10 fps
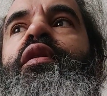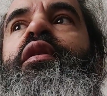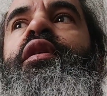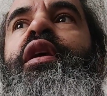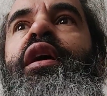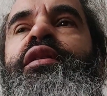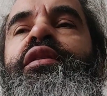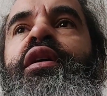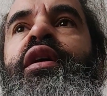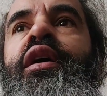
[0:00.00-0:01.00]
the next
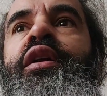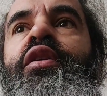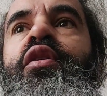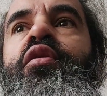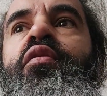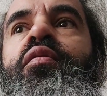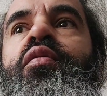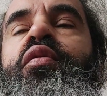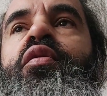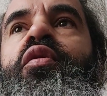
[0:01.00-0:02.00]
thing I know,
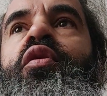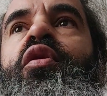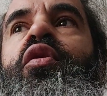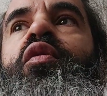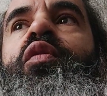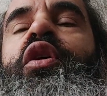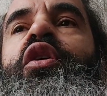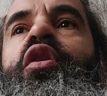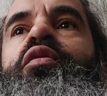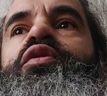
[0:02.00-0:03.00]
we
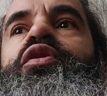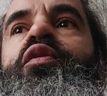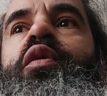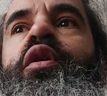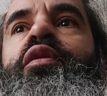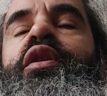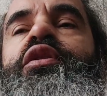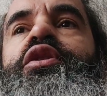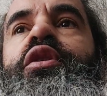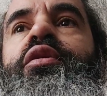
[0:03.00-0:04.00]
go to where
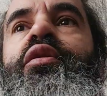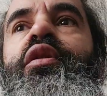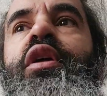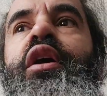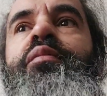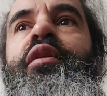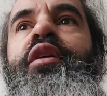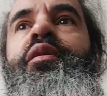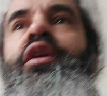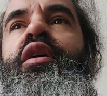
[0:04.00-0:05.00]
these children are like
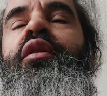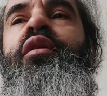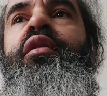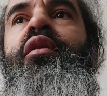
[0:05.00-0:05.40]
maybe